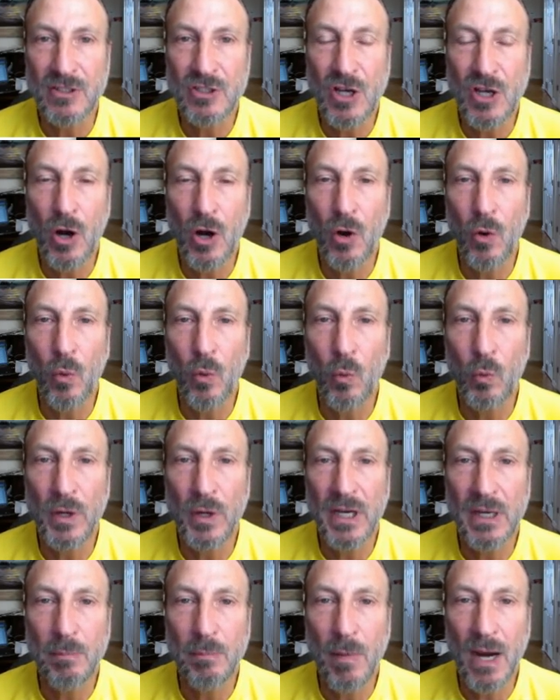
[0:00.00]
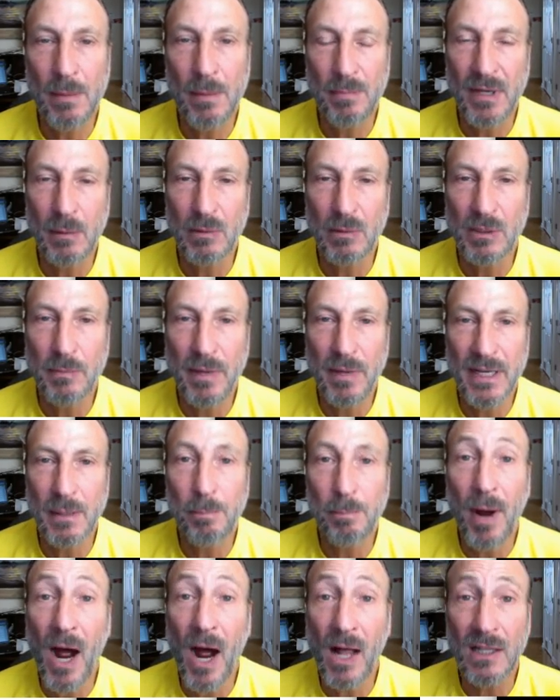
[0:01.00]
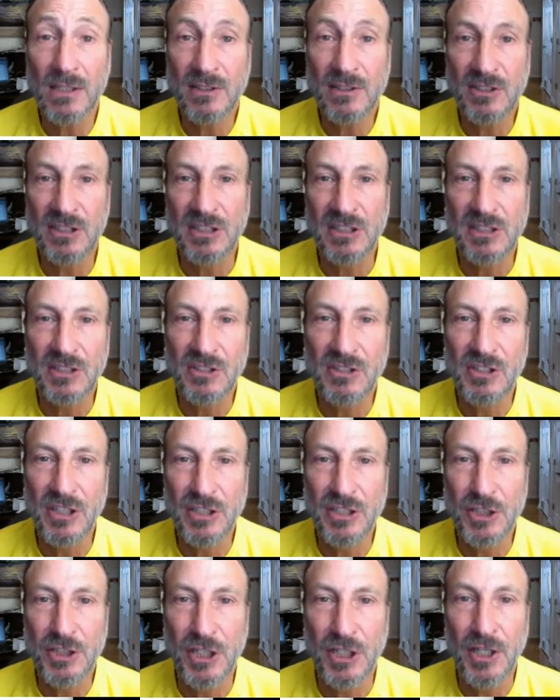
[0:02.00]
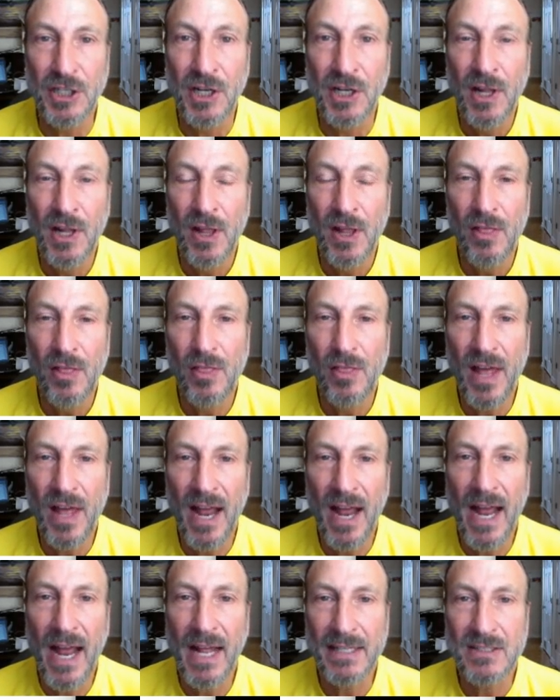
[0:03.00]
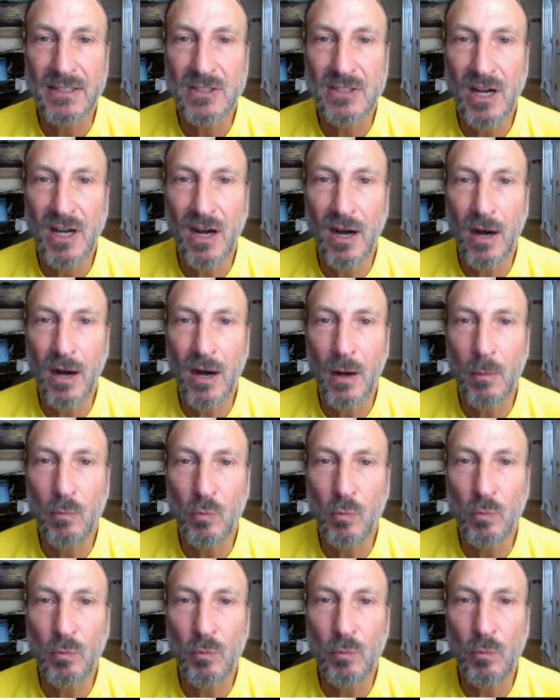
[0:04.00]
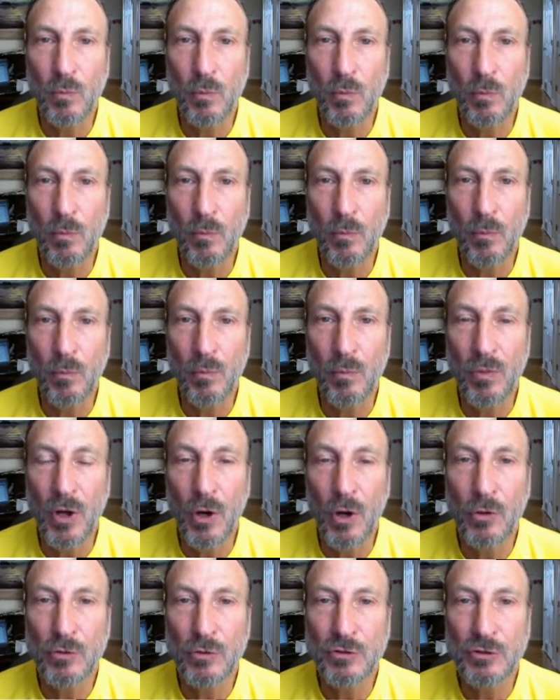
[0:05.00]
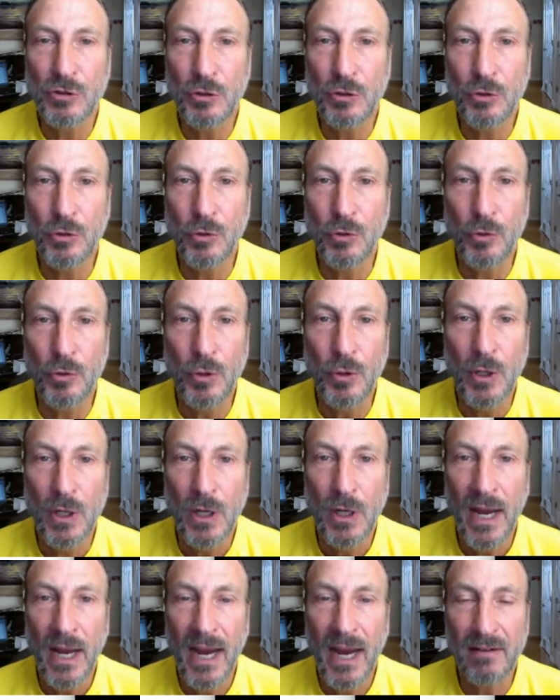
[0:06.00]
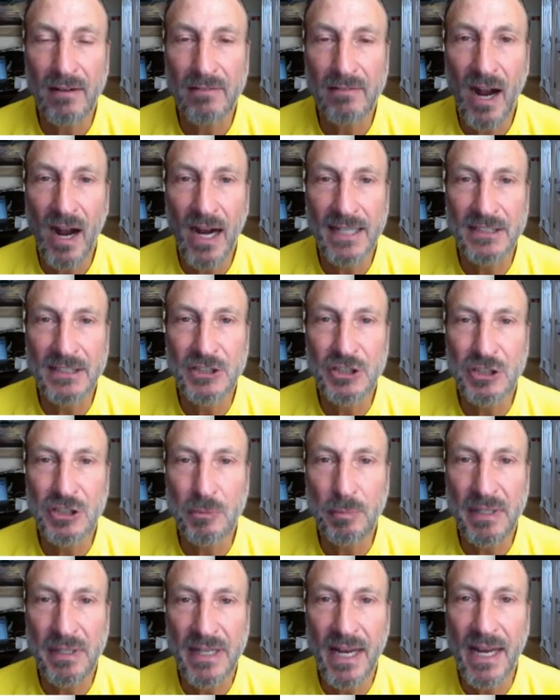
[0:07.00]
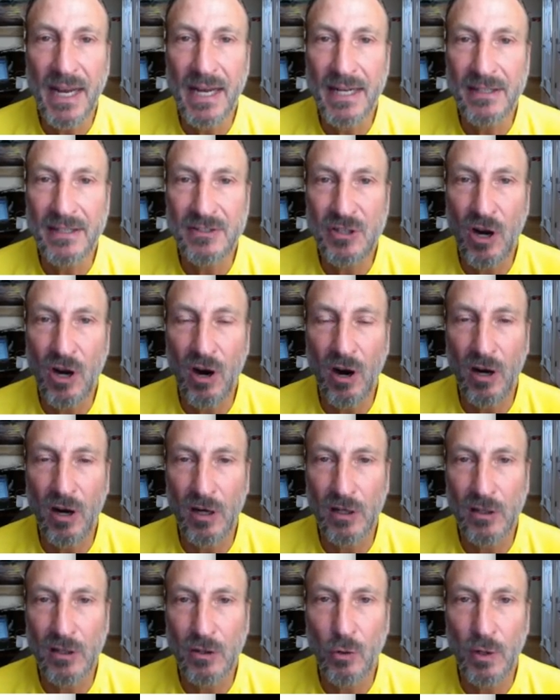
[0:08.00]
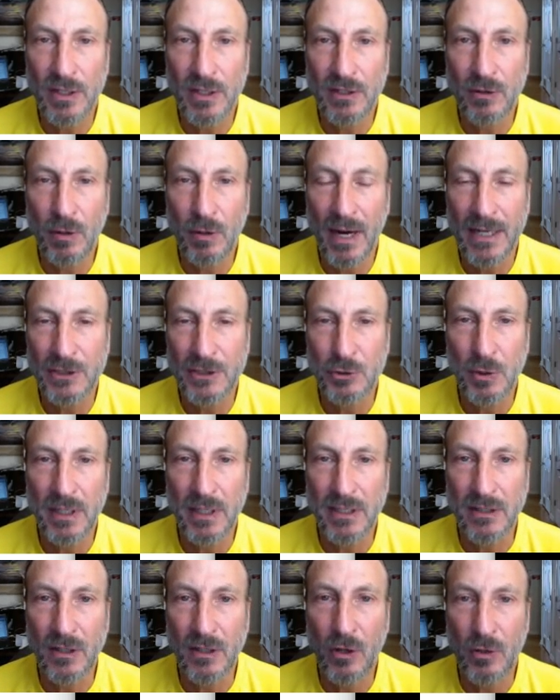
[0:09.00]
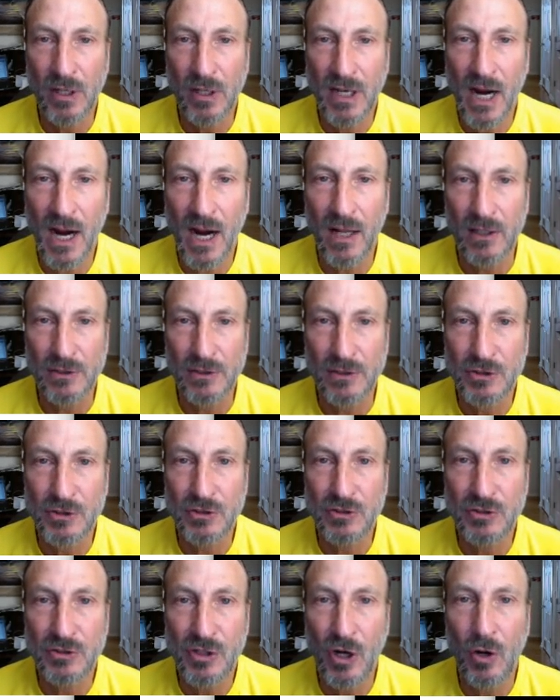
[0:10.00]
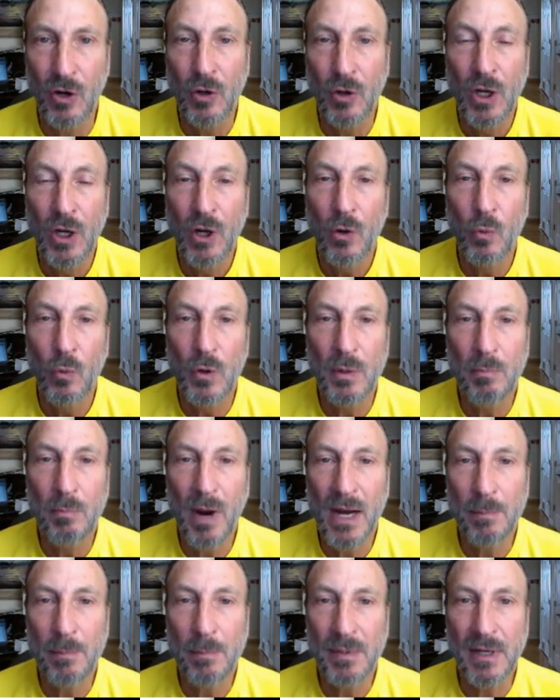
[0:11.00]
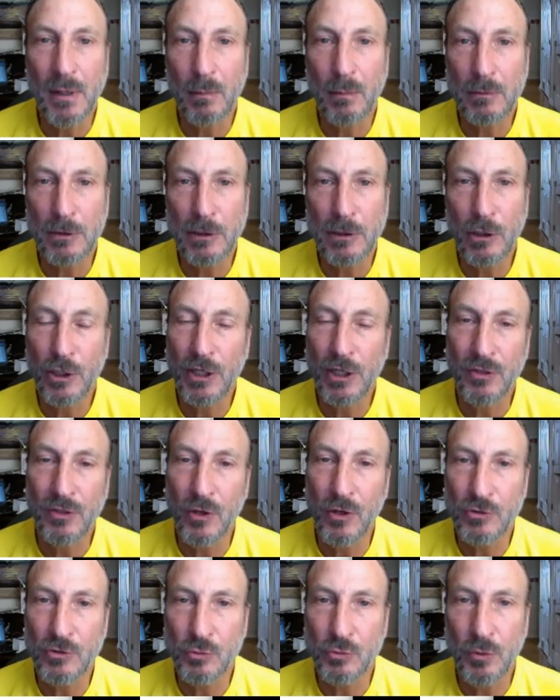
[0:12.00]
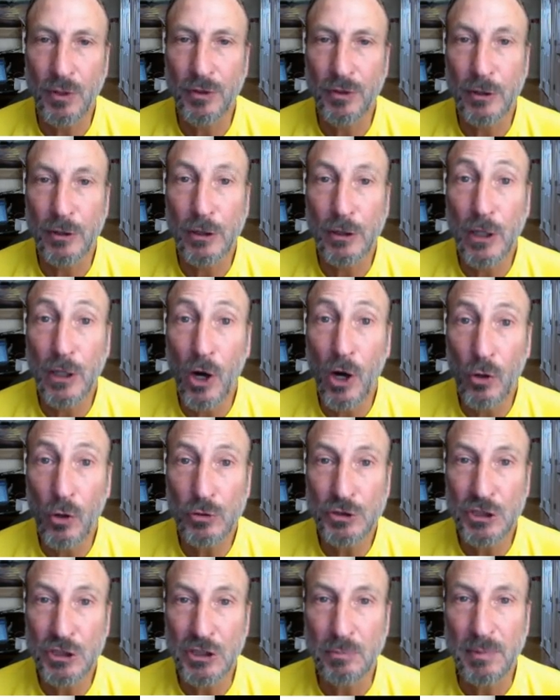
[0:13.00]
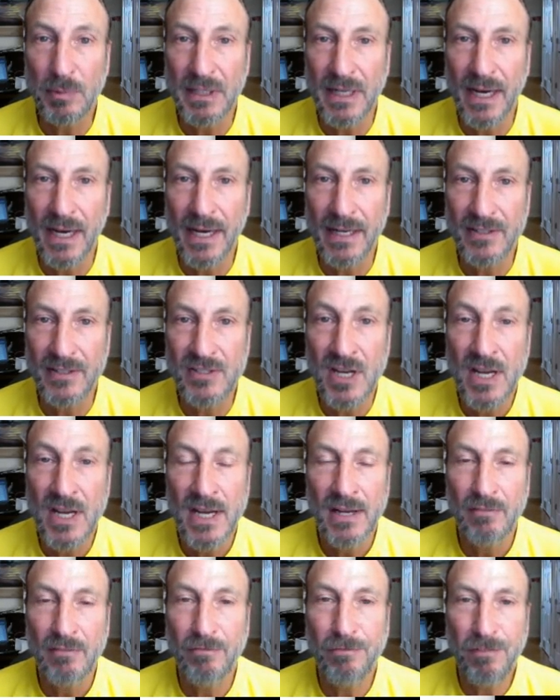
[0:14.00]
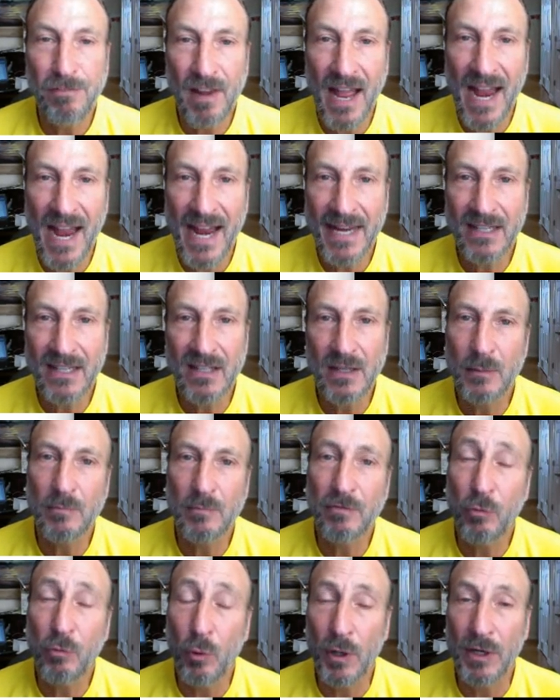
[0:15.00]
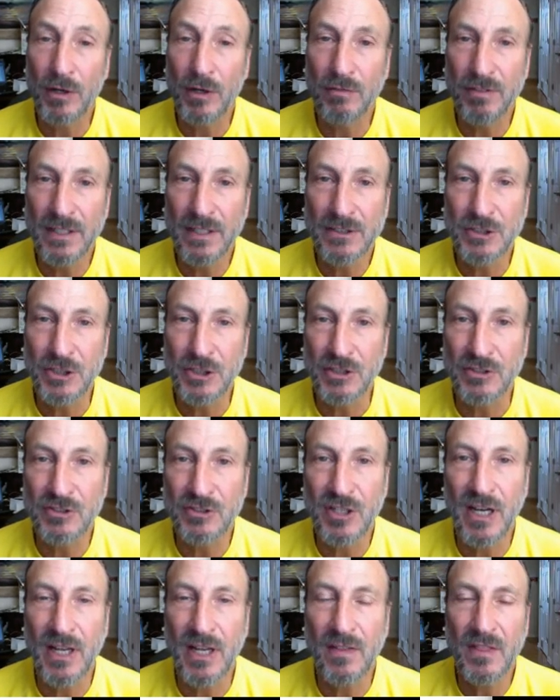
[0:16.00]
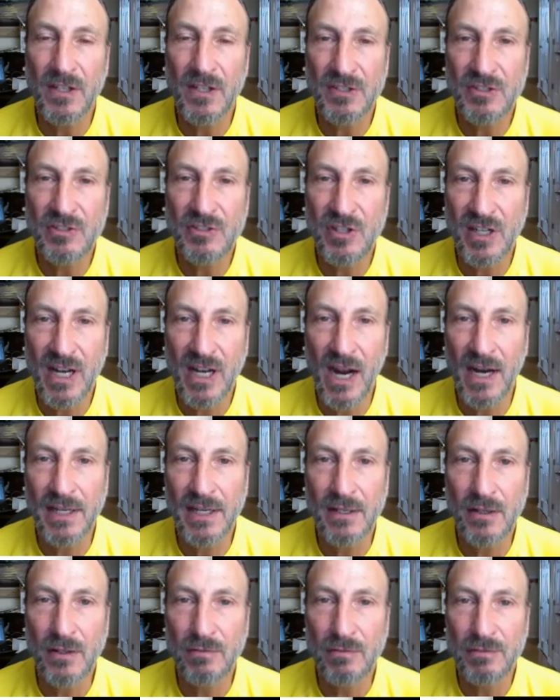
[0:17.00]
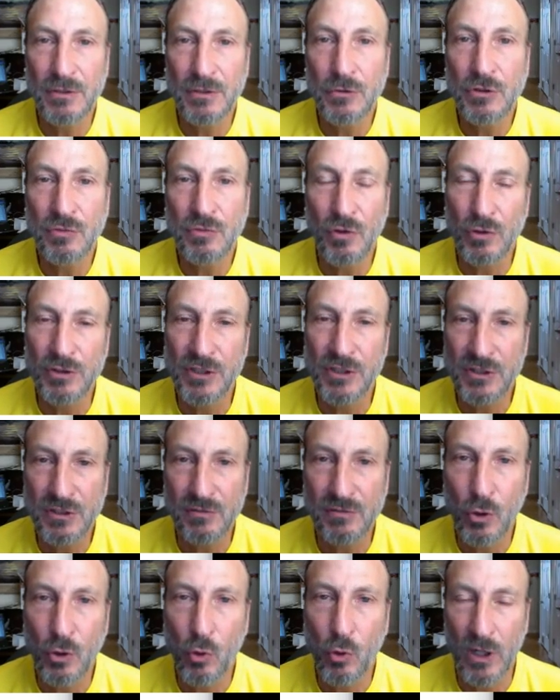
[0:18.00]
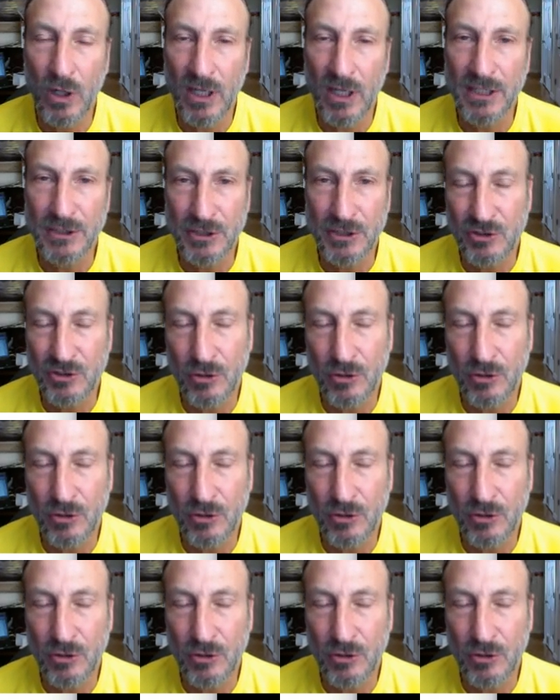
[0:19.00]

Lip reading: So we might be able to make a policy decision that those who have high GPAs are going to graduate and go to college. And so we might be able to look at those with low GPAs, flag them for interventions. And this is the kind of usefulness of a correlation.